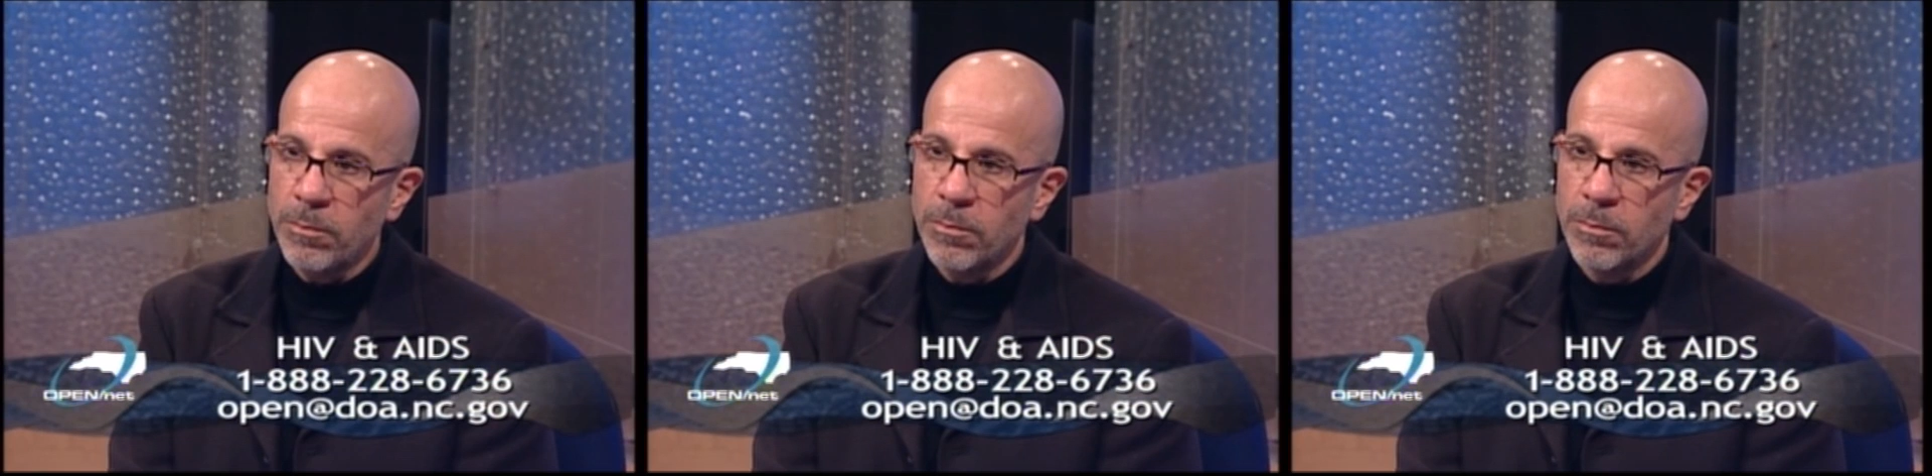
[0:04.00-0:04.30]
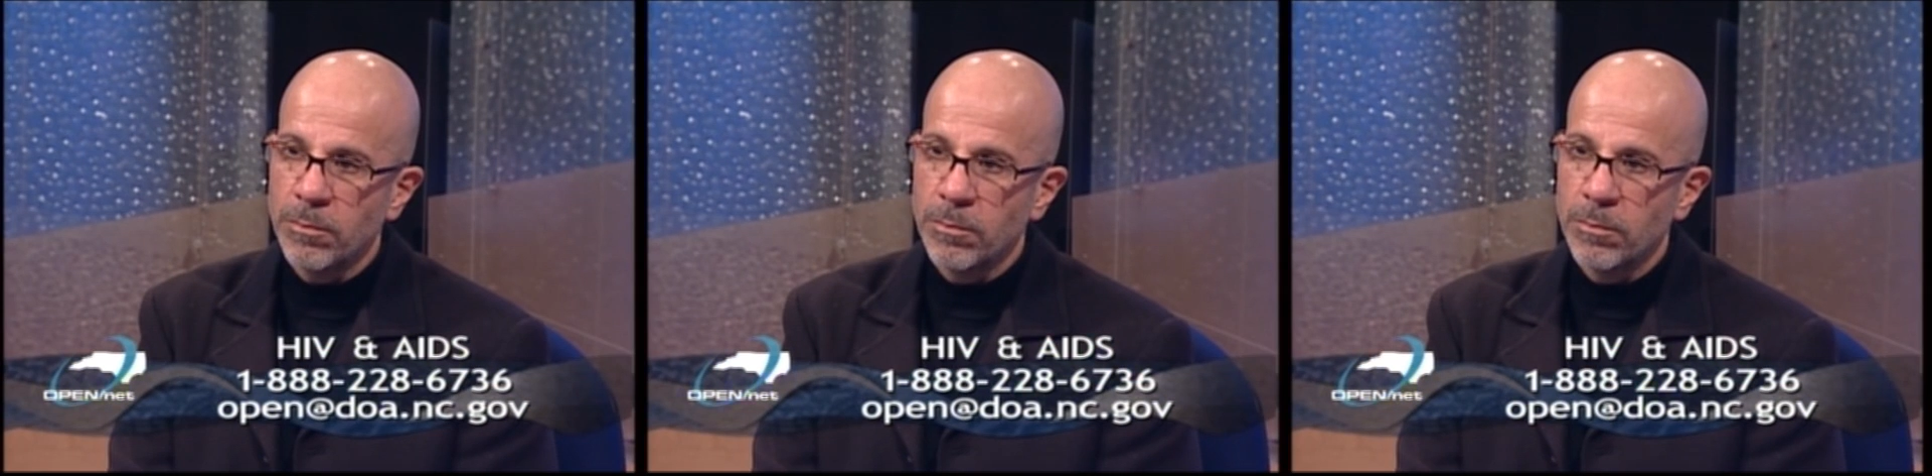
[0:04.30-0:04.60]

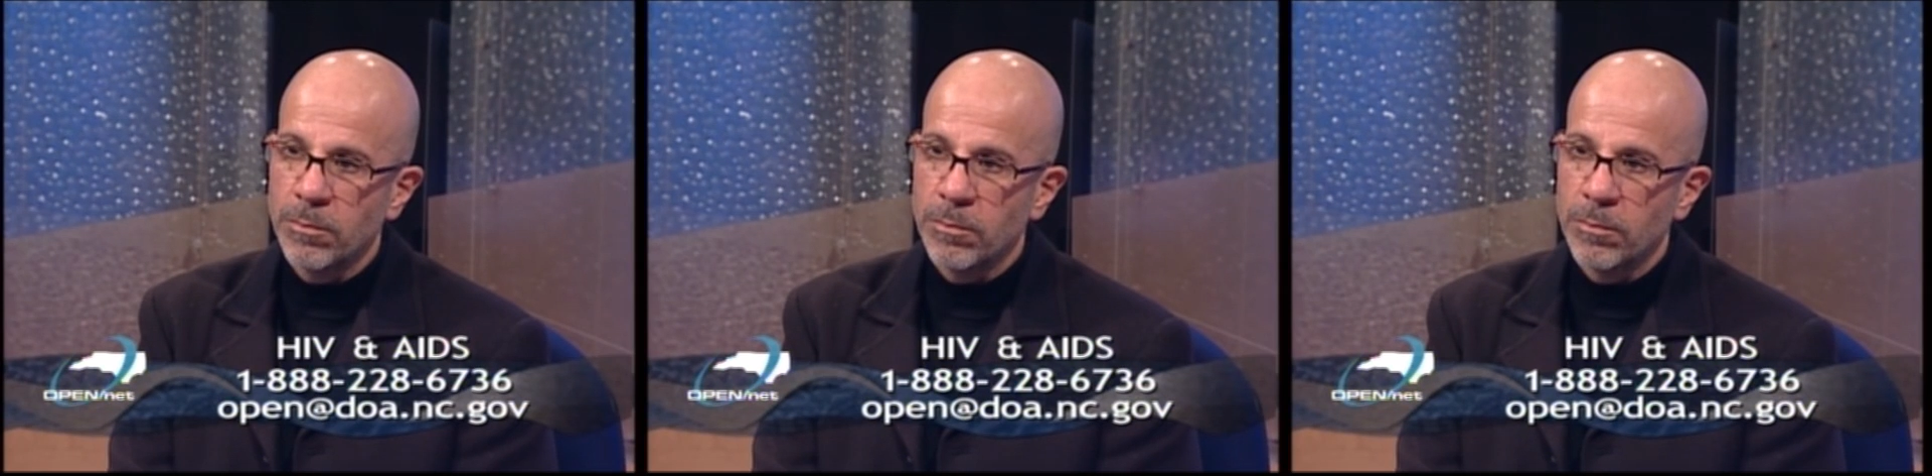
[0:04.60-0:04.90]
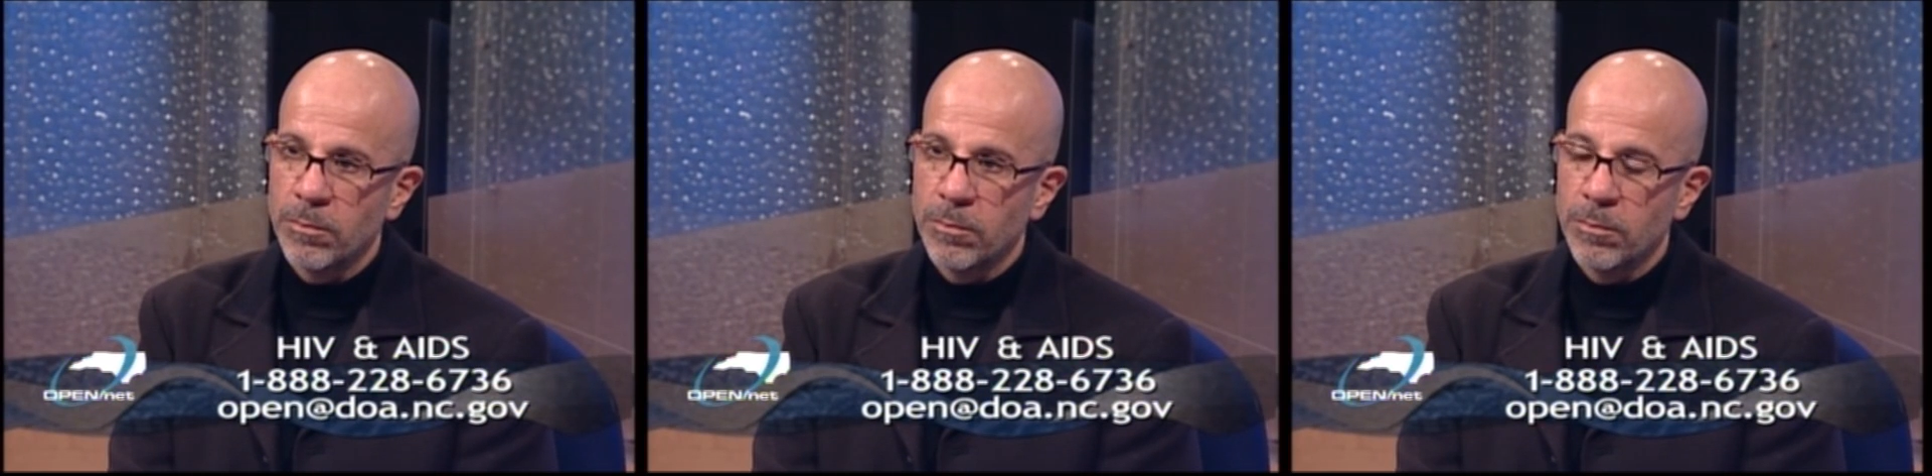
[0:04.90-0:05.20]
Now, what are the
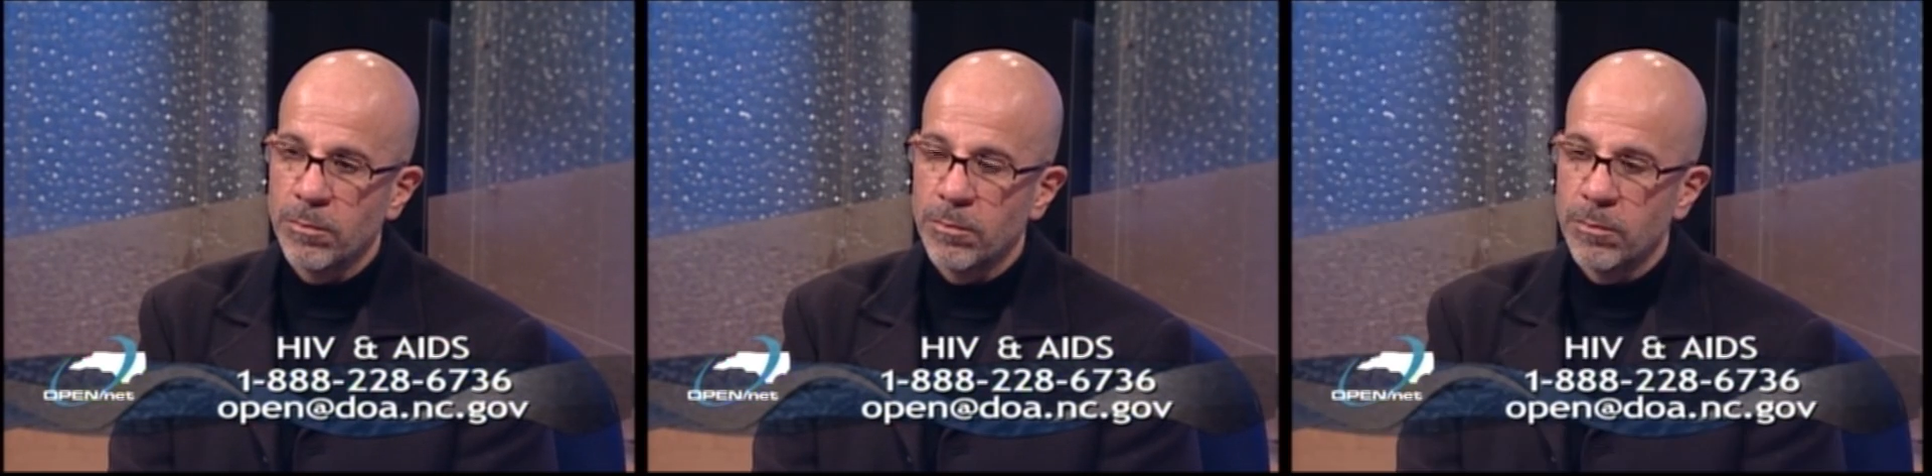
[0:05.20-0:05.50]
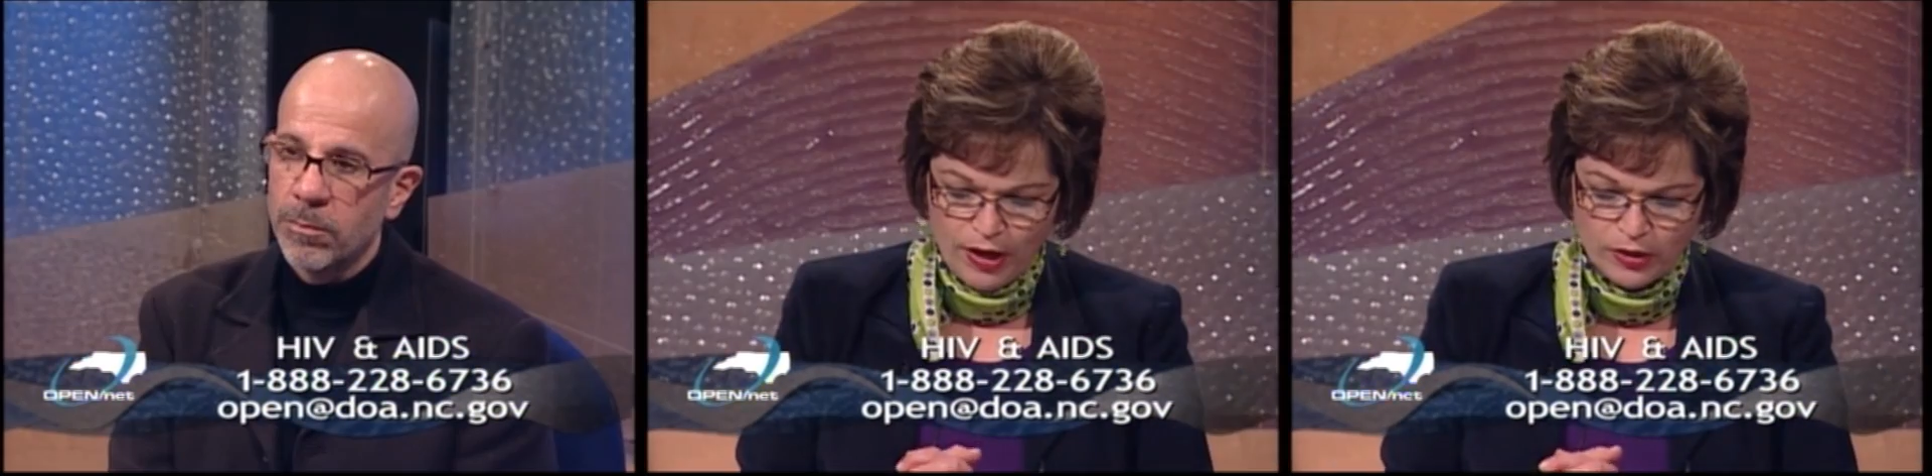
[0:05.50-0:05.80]

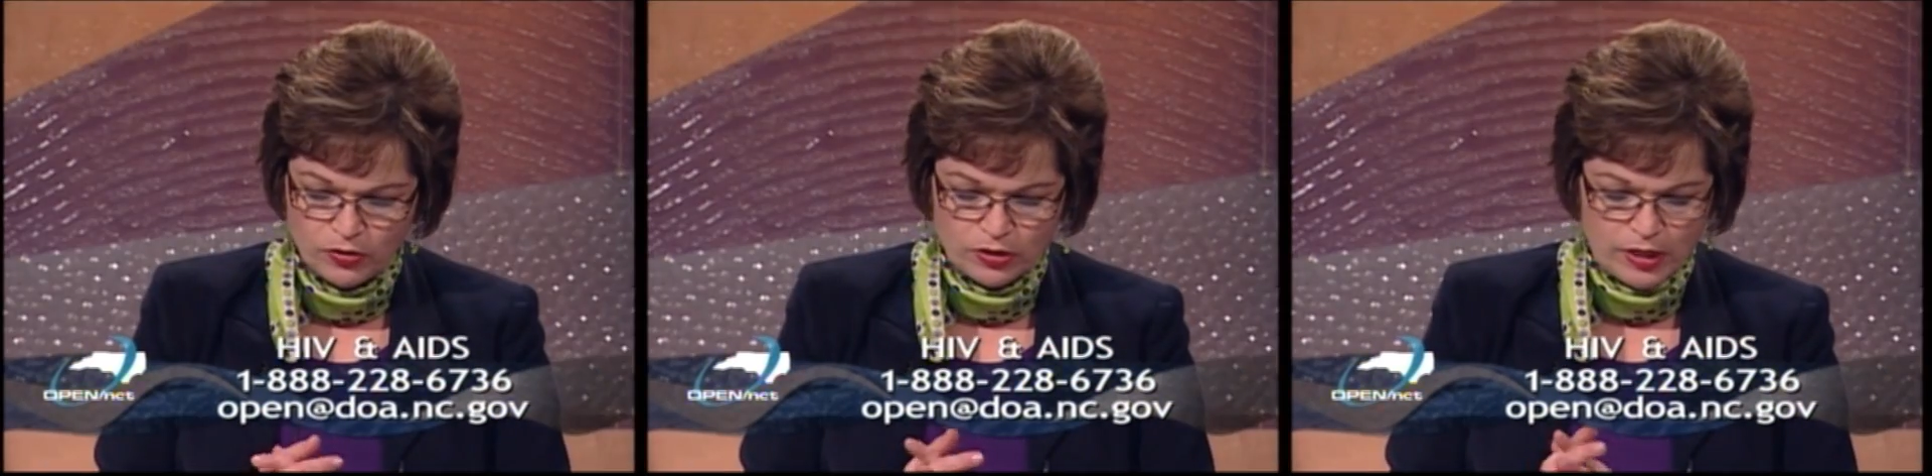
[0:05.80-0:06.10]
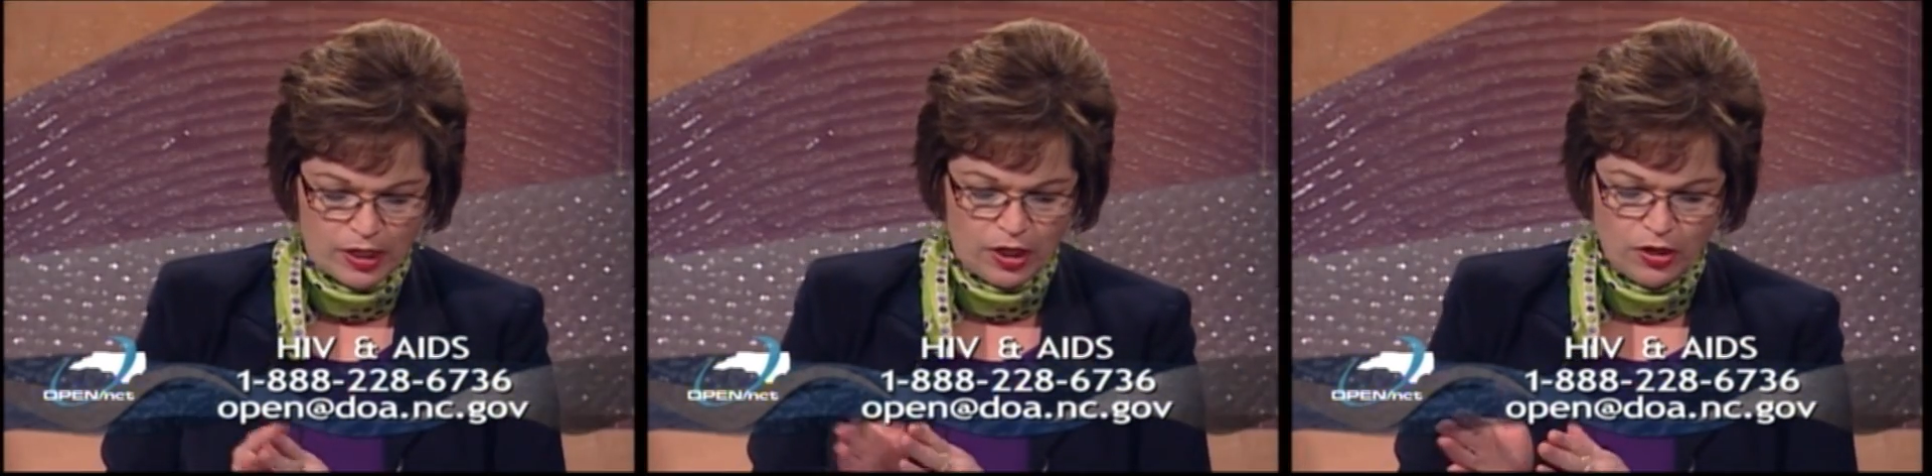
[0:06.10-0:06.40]
predominant factors
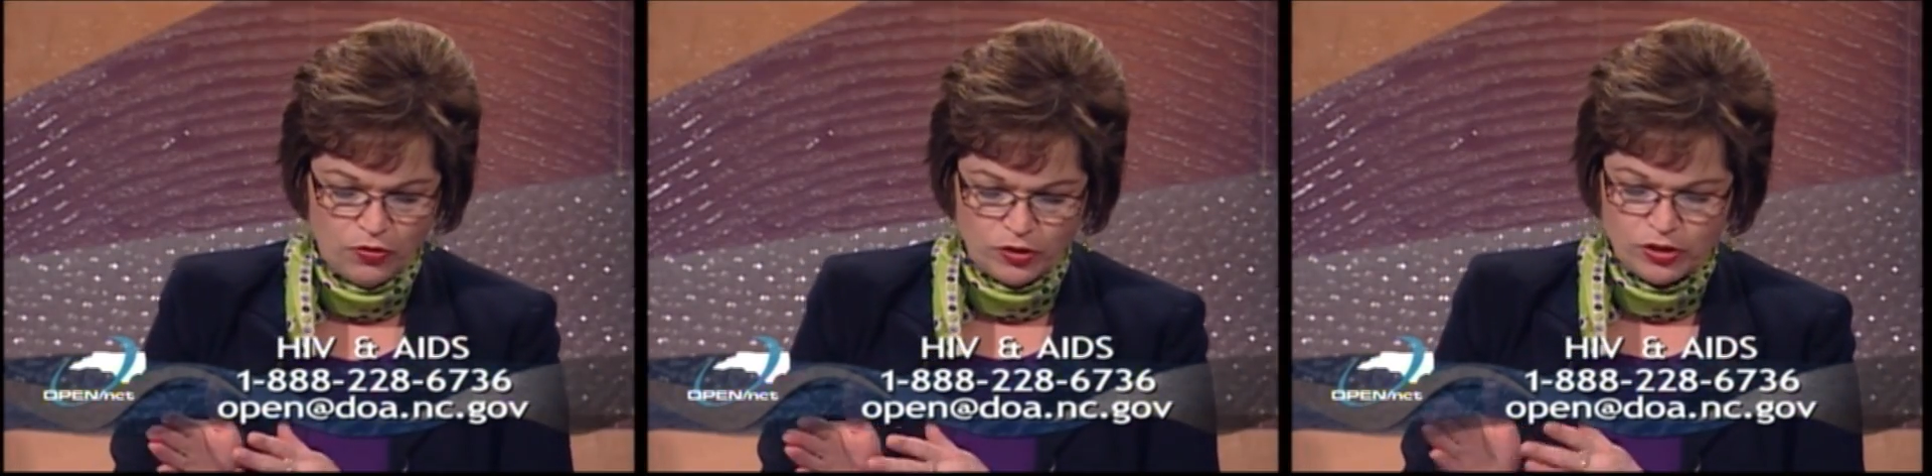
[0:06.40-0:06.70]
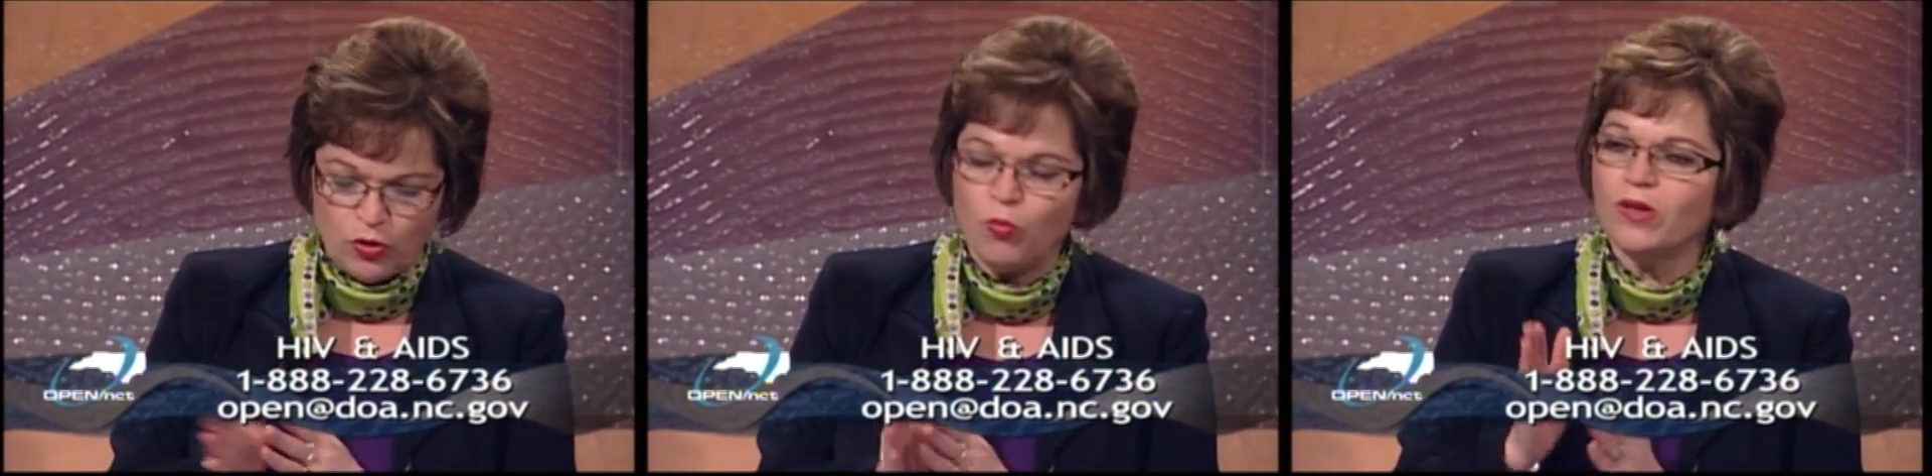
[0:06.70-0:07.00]
that increase
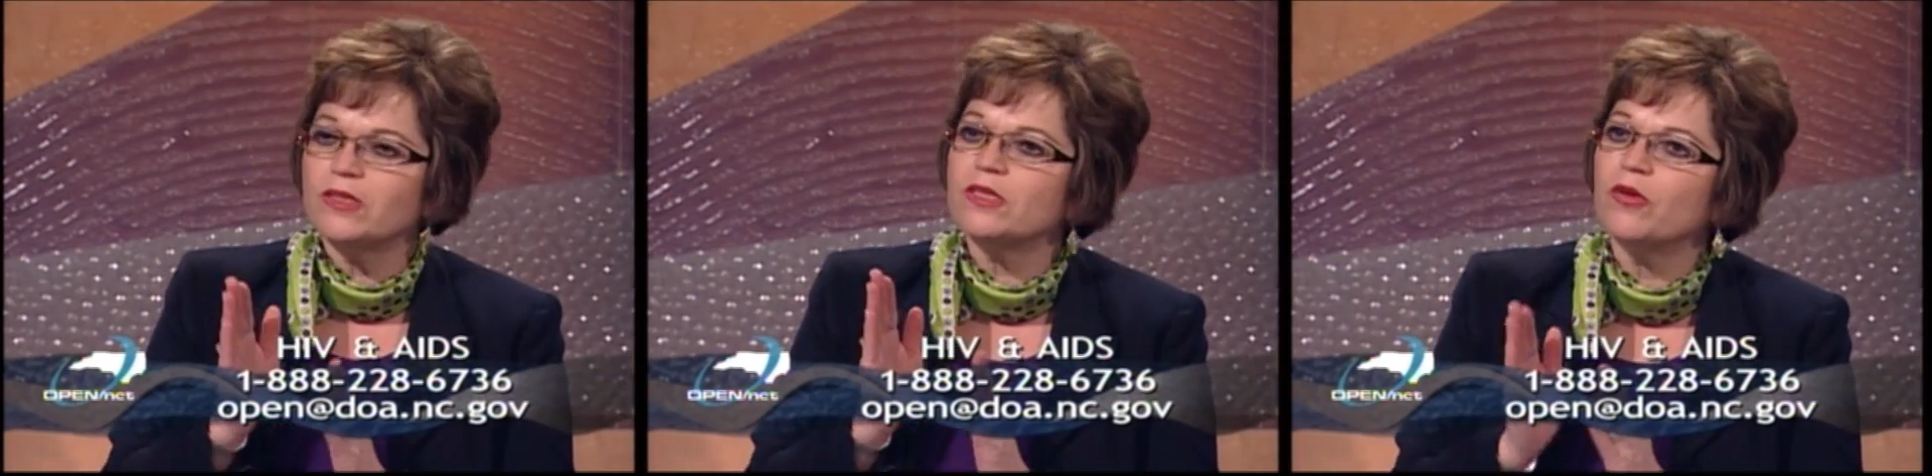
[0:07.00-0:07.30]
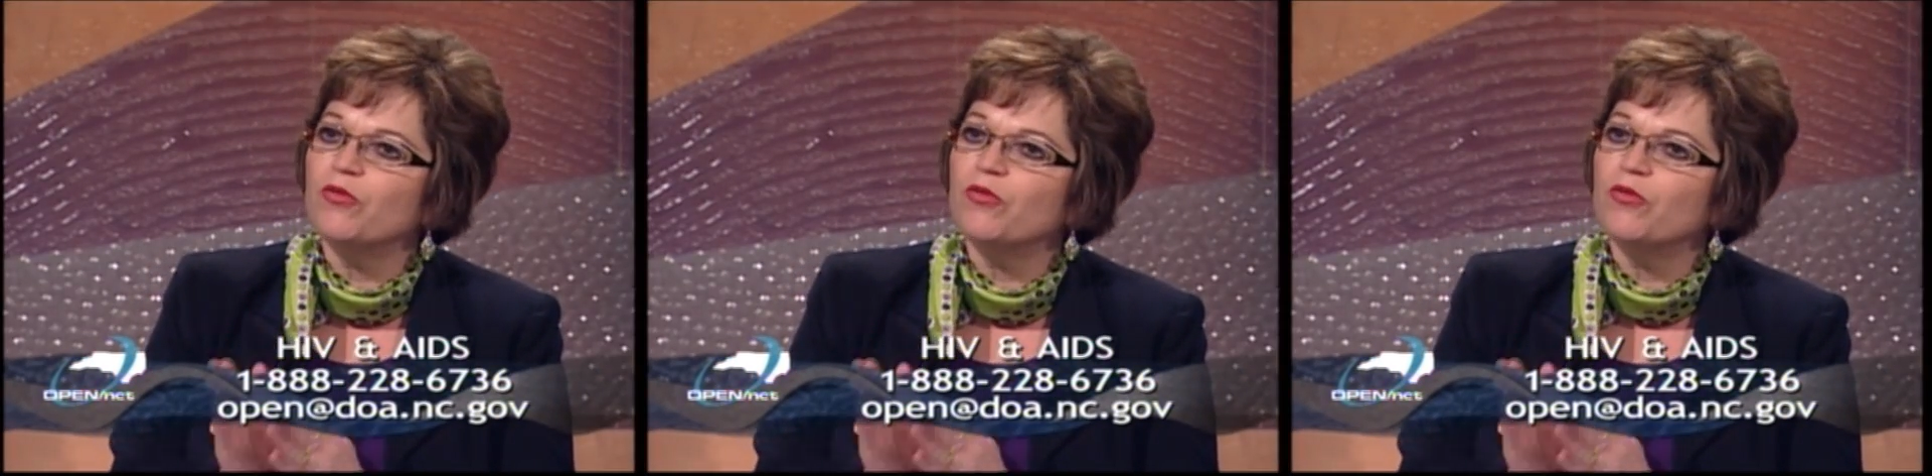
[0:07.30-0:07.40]
someone's